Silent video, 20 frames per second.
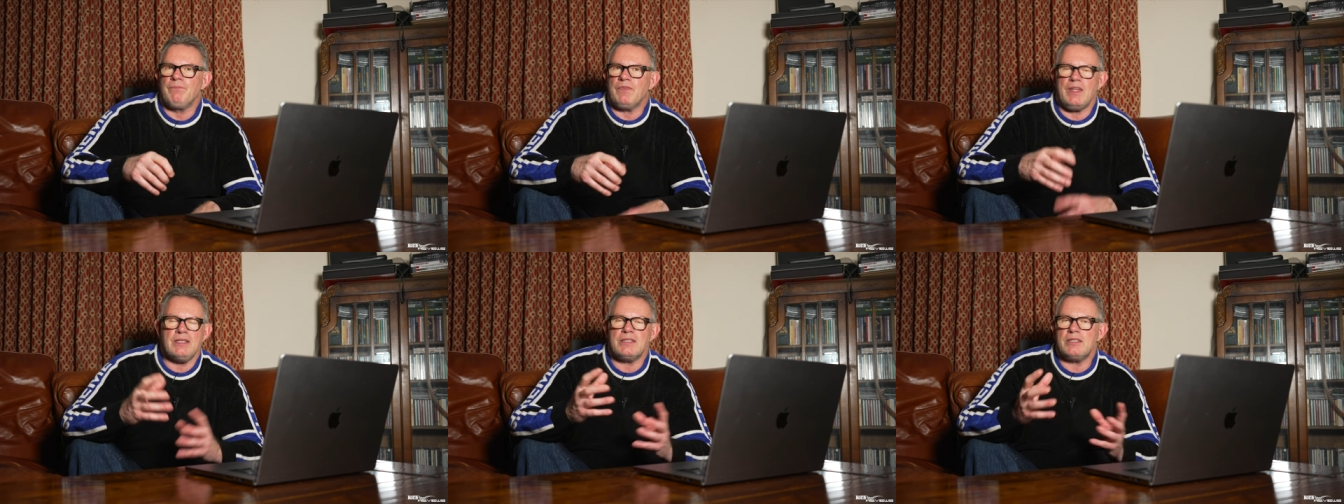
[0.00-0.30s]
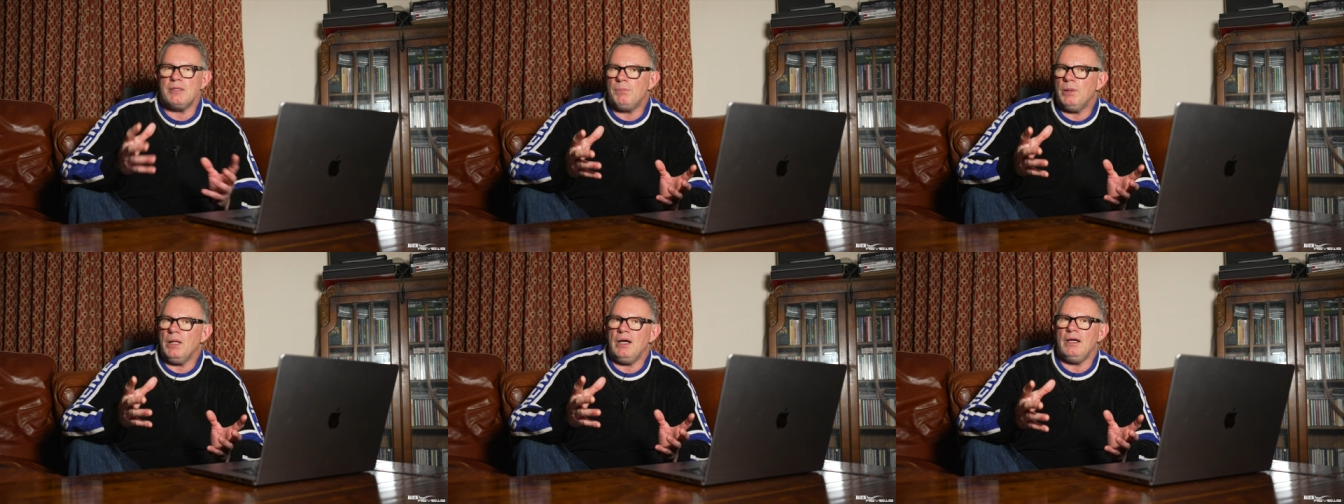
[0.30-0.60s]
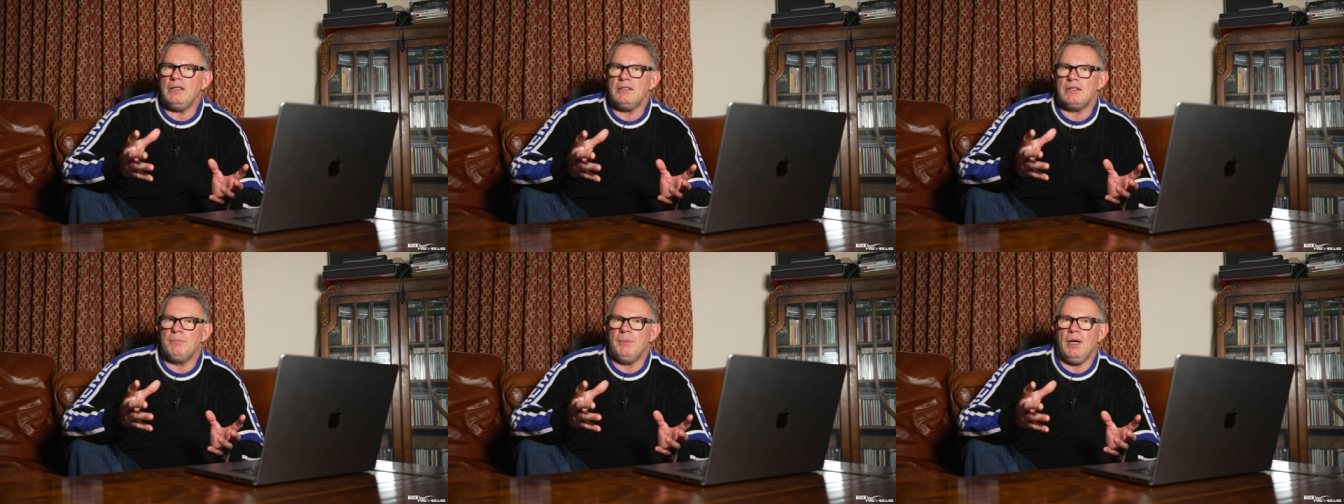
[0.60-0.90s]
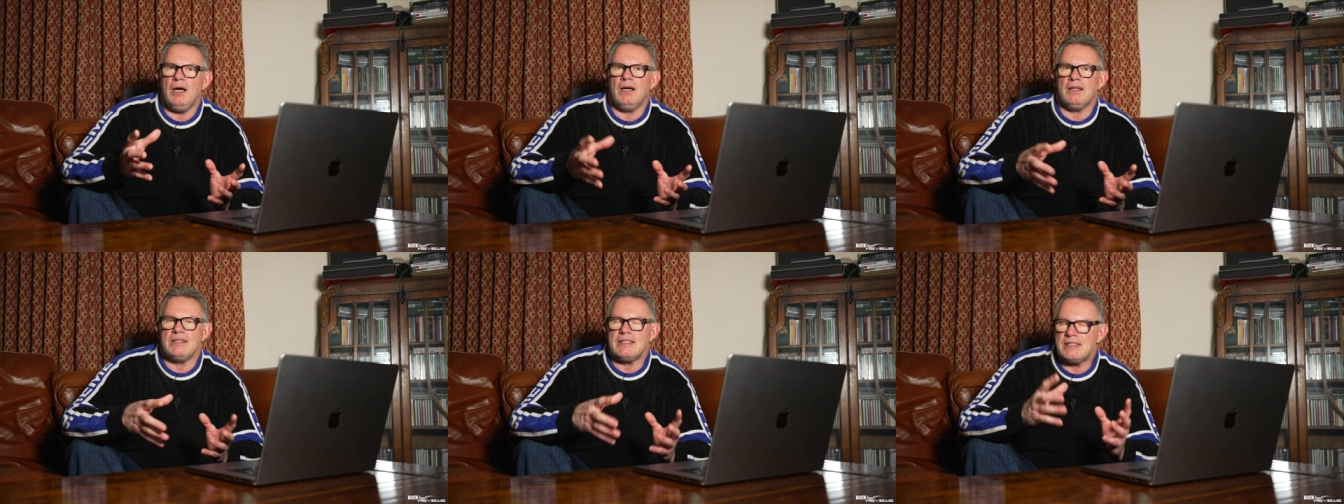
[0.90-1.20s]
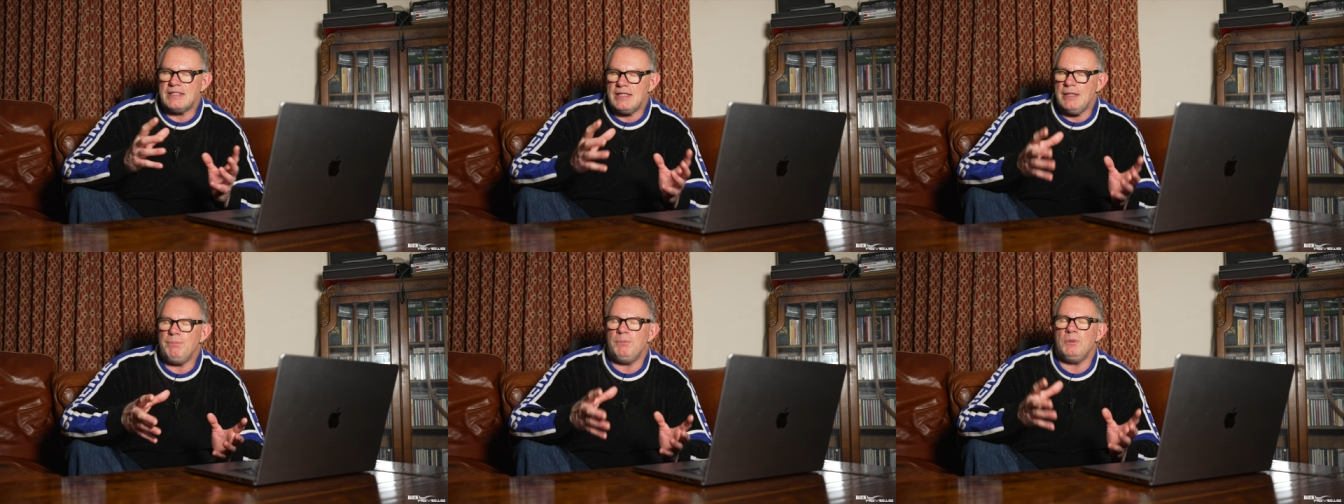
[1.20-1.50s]
It's supply and demand,
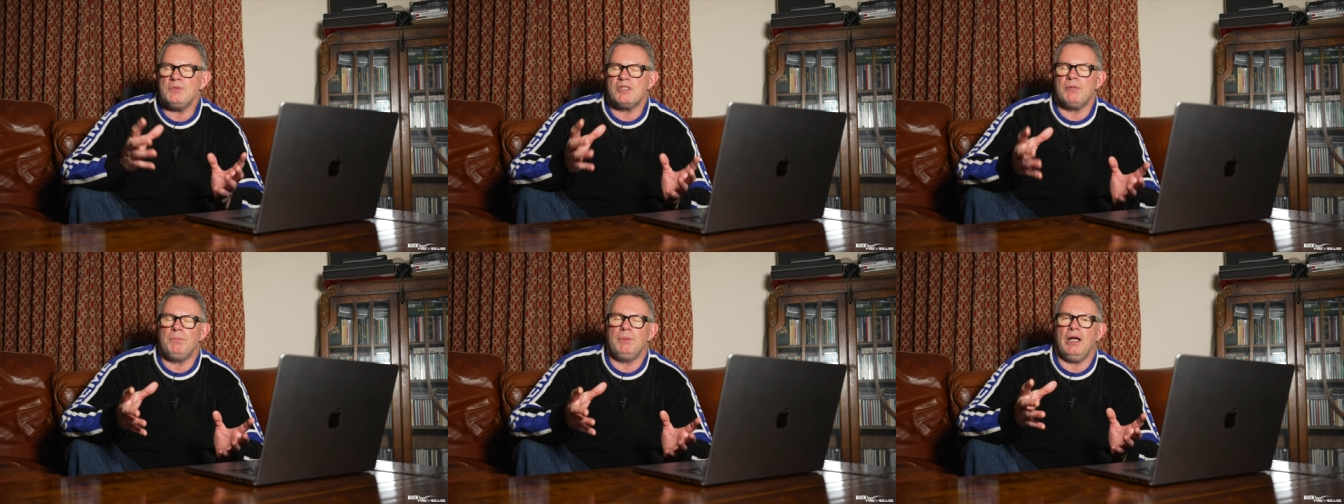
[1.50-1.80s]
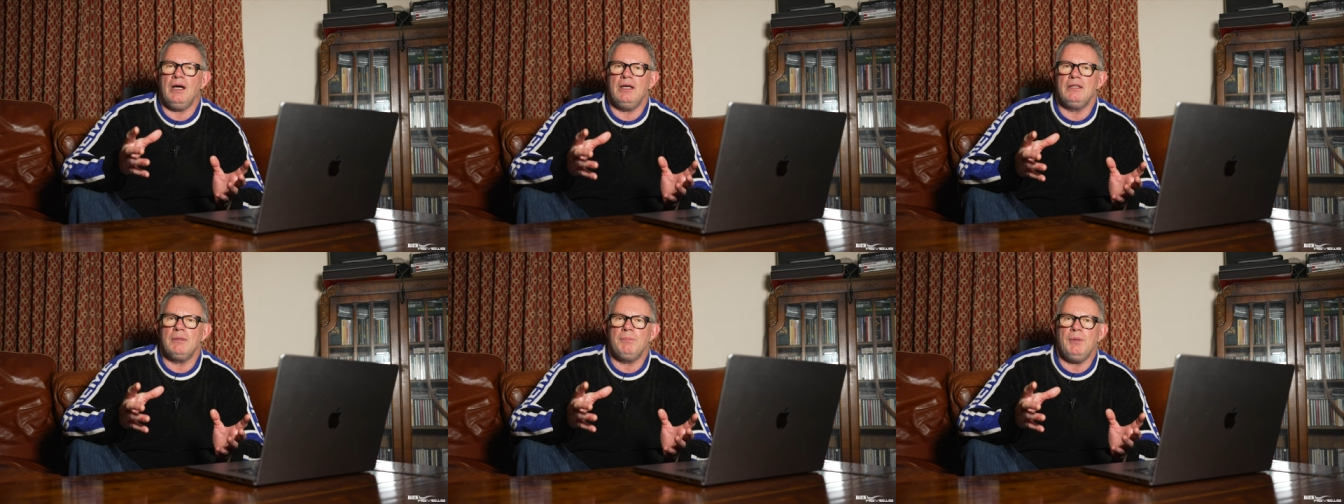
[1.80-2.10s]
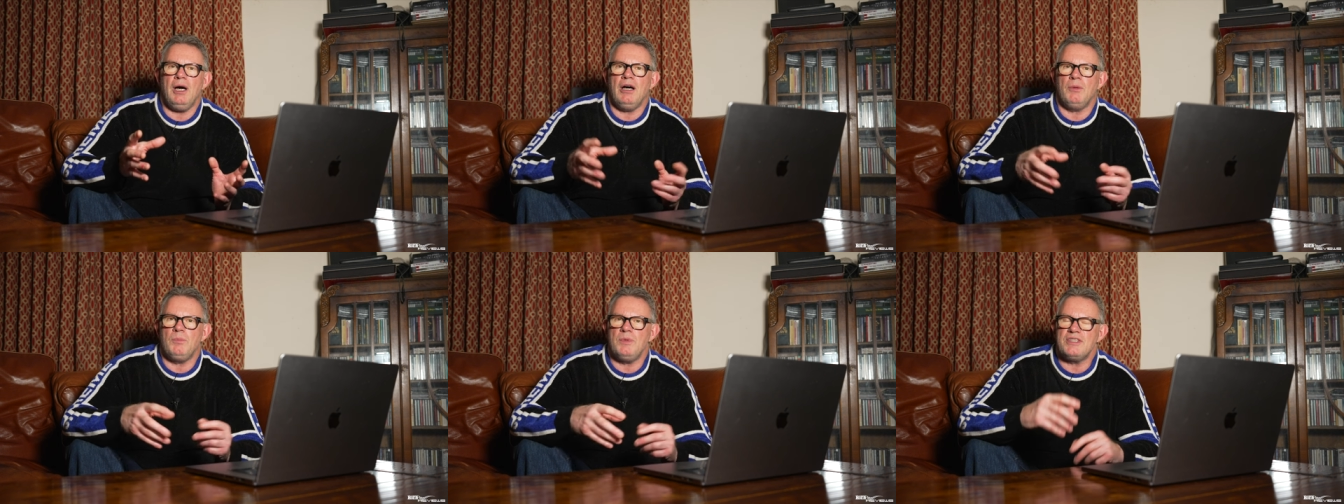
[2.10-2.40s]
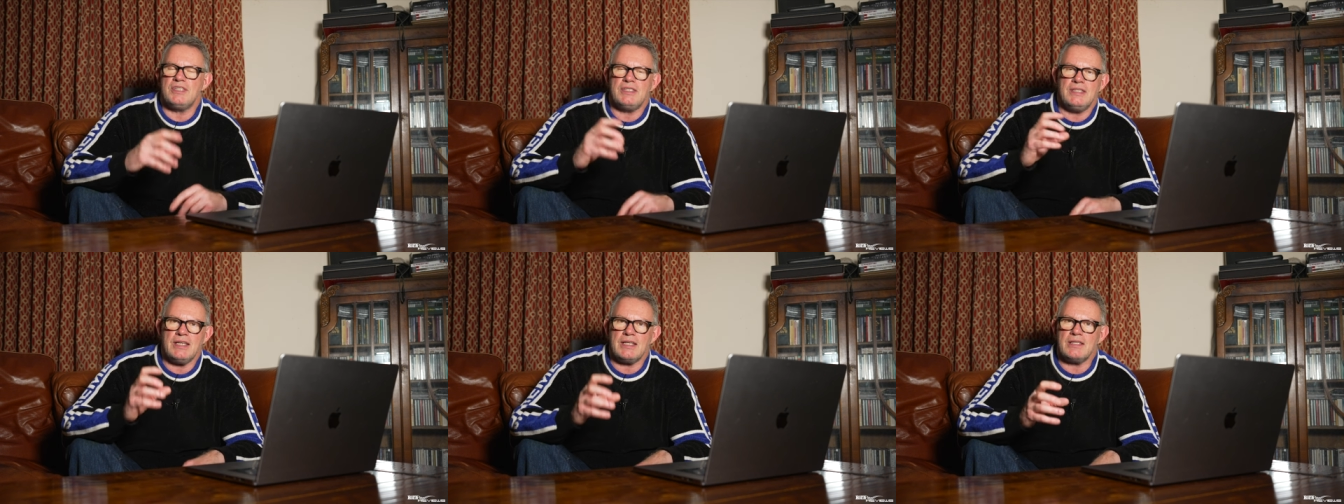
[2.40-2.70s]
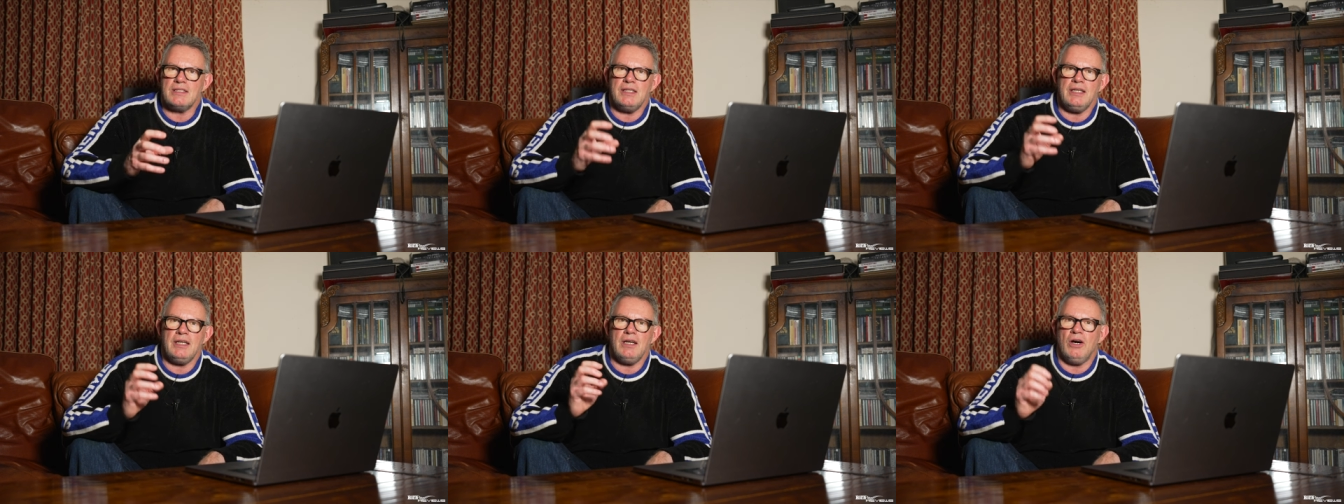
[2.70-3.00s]
simple supply and demand with
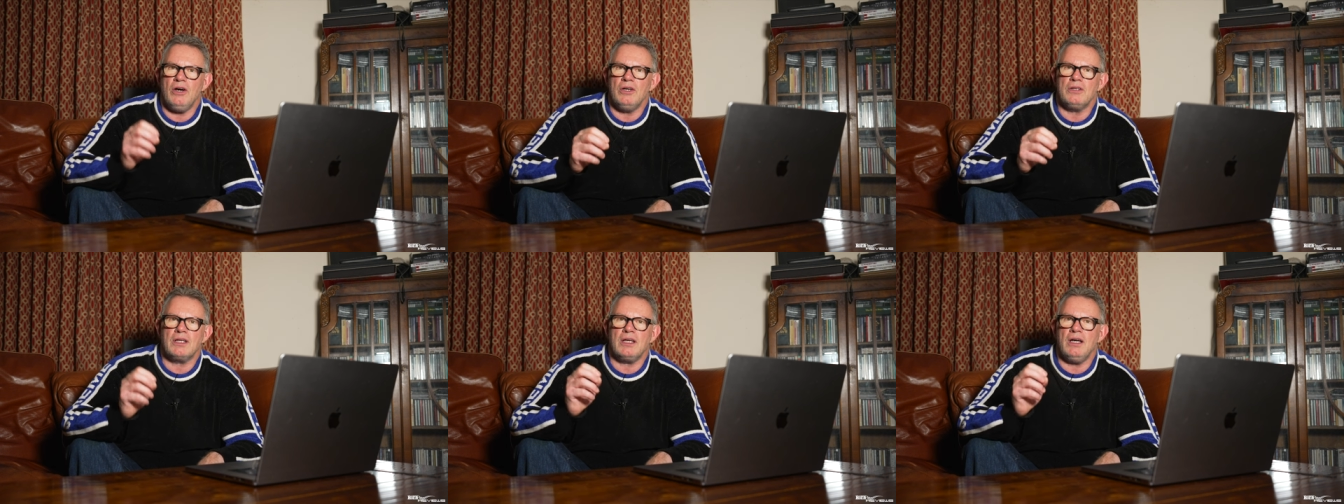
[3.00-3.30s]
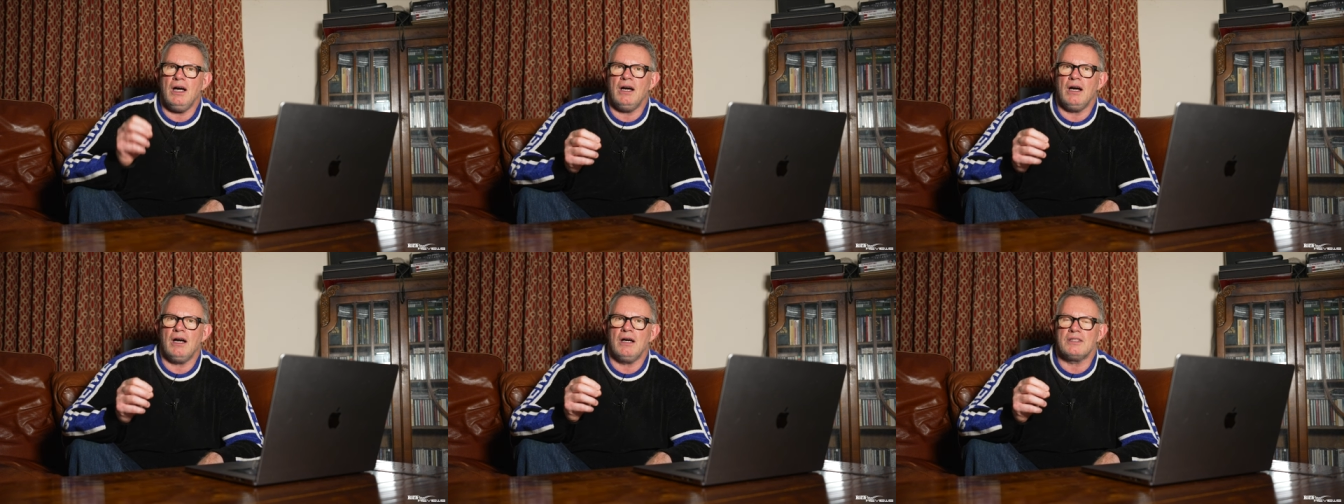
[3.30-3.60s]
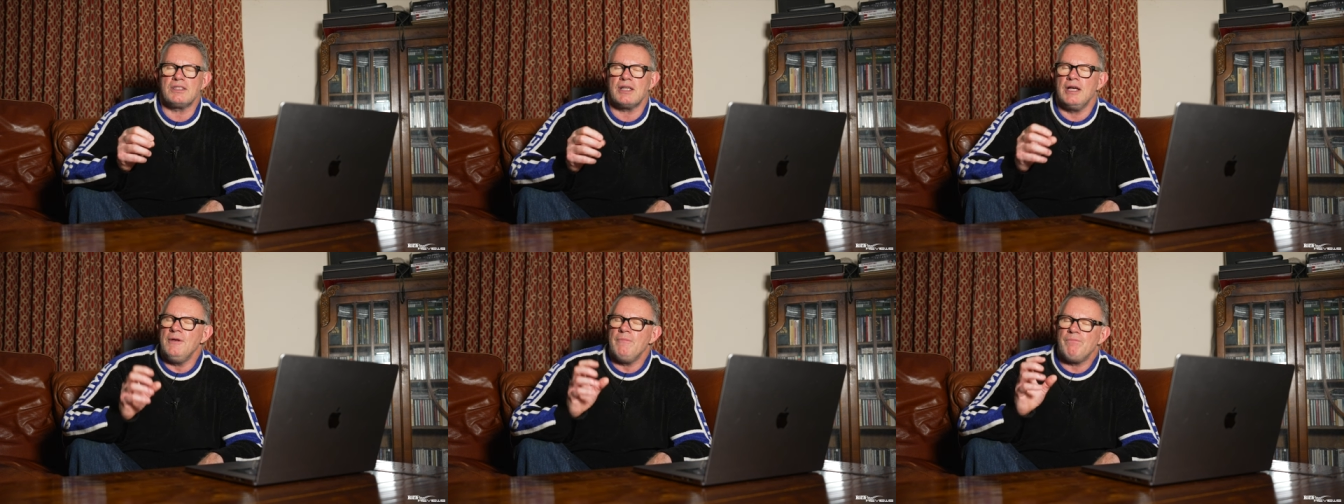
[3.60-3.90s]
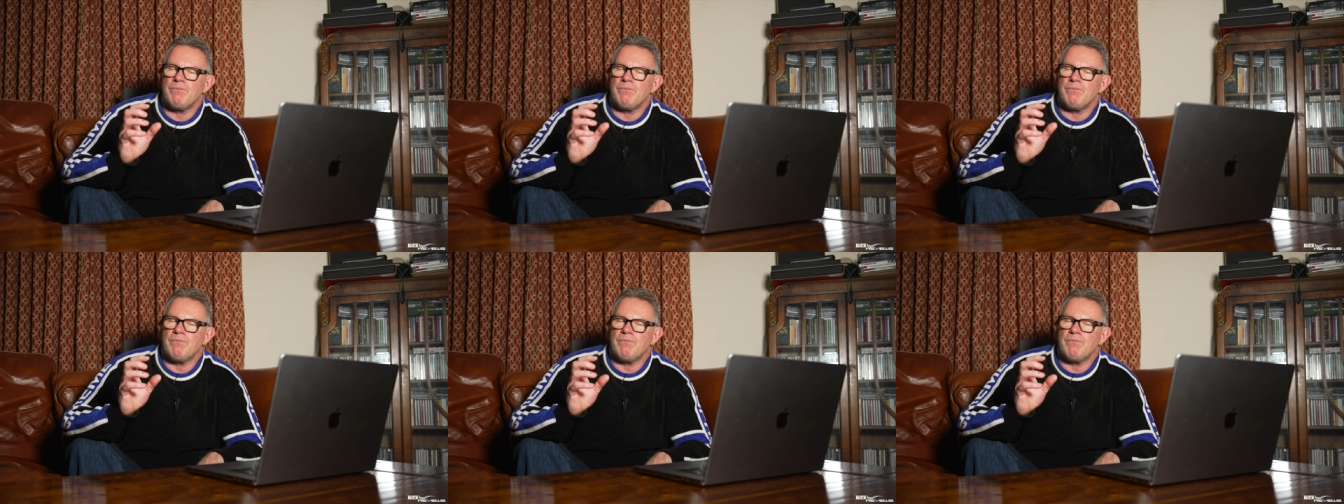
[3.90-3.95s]
60 odd cars